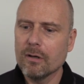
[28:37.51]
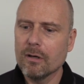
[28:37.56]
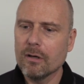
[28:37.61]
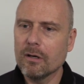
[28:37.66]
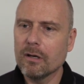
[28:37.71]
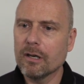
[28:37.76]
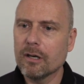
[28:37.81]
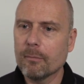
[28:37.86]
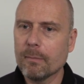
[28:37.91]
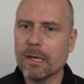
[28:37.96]

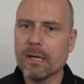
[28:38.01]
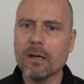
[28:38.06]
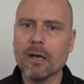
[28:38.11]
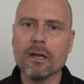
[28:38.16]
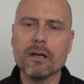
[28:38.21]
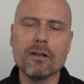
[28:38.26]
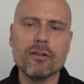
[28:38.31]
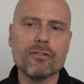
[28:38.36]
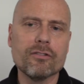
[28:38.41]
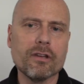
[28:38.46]
early to
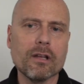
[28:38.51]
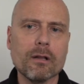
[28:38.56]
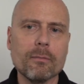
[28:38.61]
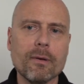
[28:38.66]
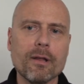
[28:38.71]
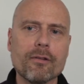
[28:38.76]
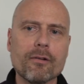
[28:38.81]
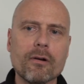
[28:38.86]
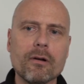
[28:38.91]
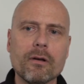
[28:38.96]
mid-90s, single
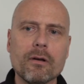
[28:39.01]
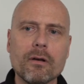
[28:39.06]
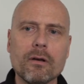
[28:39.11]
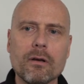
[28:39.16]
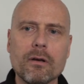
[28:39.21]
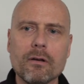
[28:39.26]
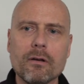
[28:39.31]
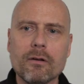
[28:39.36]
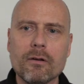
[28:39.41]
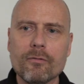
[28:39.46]
mother
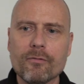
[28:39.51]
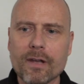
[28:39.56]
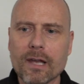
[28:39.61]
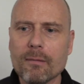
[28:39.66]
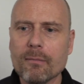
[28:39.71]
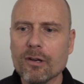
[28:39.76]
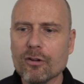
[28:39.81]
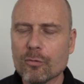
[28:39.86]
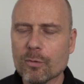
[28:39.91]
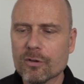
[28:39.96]

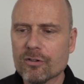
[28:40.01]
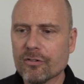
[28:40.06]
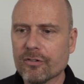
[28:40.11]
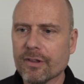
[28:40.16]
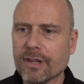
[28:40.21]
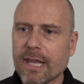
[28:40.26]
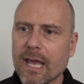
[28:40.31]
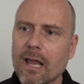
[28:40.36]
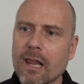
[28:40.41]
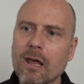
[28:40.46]
families, which is
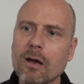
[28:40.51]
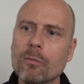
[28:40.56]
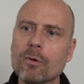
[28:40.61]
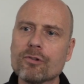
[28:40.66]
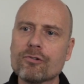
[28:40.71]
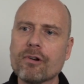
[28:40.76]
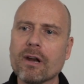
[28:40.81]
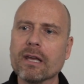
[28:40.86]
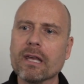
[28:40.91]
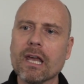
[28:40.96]
the yellow,
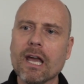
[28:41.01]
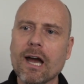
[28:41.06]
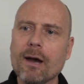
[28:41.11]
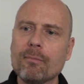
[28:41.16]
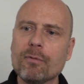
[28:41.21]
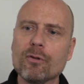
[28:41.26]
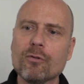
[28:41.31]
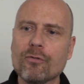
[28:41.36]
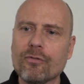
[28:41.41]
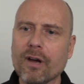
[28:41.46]
was tracking
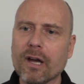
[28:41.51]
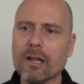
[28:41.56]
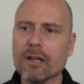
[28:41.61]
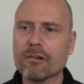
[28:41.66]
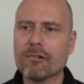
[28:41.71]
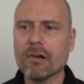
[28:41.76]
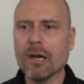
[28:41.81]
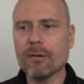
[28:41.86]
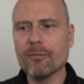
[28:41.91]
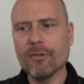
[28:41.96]
upwards of
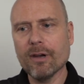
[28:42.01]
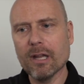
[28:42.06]
violent crime.